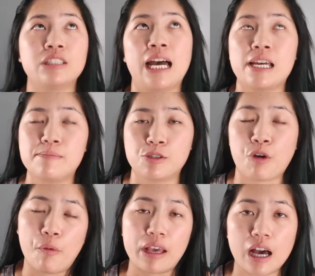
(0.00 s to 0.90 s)
times
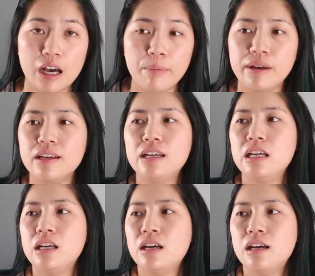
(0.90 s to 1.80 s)
growing up
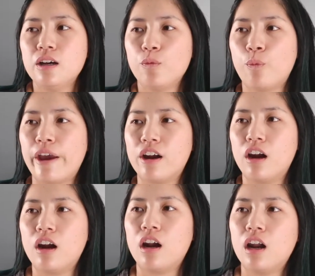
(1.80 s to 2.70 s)

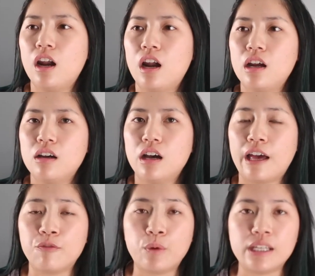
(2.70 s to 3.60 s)
where
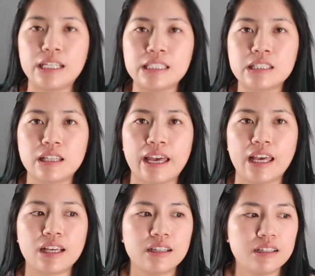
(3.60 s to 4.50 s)
I've witnessed
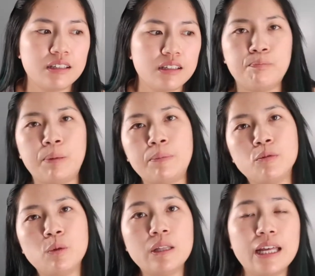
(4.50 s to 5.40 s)
like
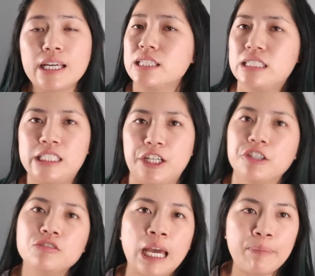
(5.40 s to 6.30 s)
people will like
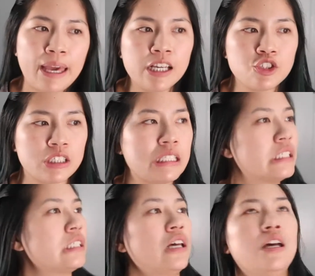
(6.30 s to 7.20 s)
stereotype
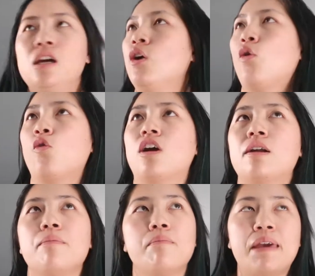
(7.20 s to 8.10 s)
Asians
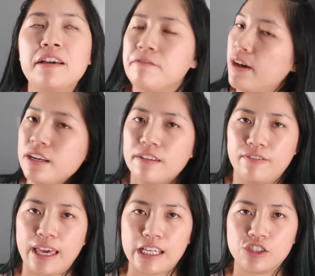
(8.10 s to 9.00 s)
or make fun
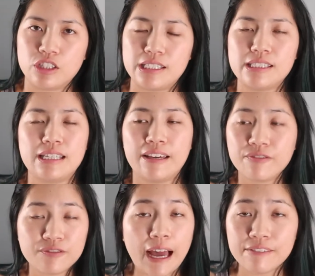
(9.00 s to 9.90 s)
of Asians.
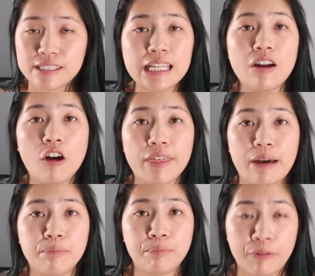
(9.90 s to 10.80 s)
I've seen all
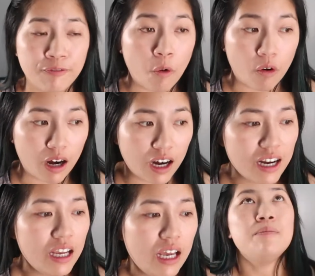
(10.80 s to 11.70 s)
that before.
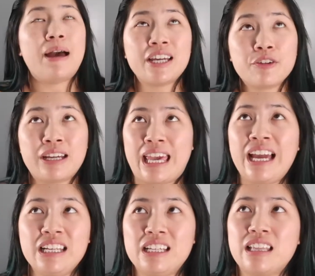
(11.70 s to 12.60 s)
Back in Grand
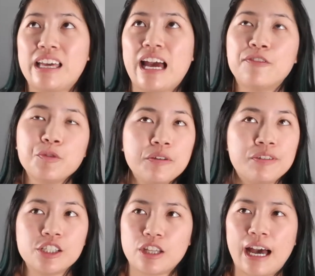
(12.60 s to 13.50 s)
Canyon, like after we
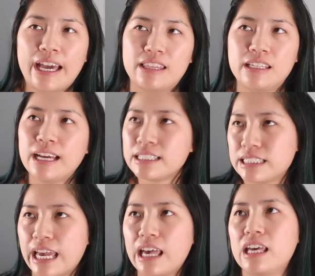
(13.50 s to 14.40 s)
finished the hike, the next
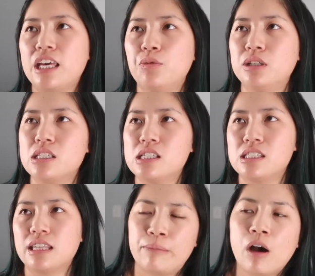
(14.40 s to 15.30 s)
day it
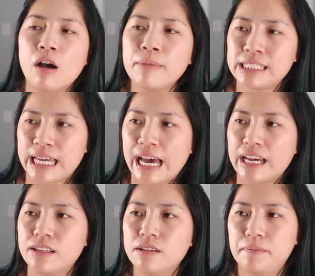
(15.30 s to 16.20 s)
was my mom, my
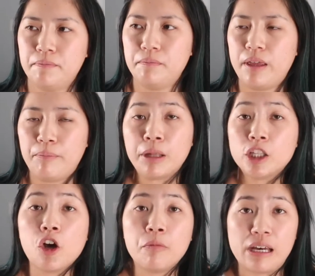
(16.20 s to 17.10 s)
dad,
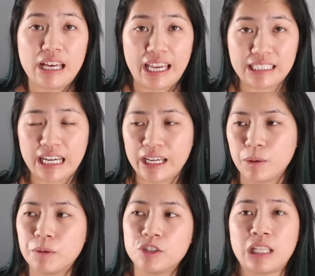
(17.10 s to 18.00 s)
Paloma, and I.
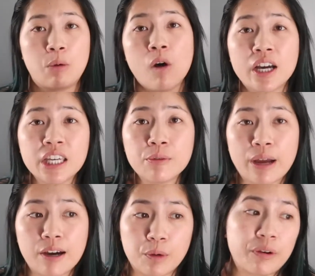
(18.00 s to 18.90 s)
We were just like walking
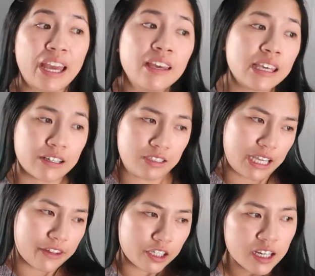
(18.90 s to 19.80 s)
around, we were hanging out
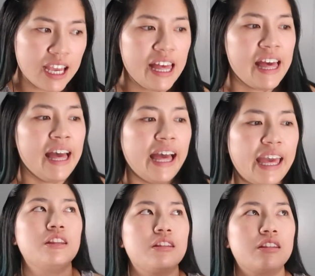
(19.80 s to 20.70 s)
together.
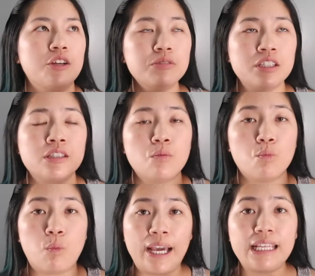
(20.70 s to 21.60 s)
There was this
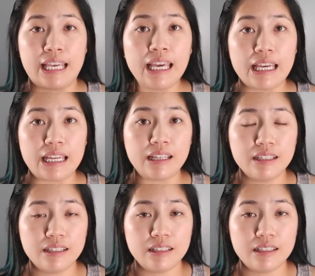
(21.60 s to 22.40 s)
white kid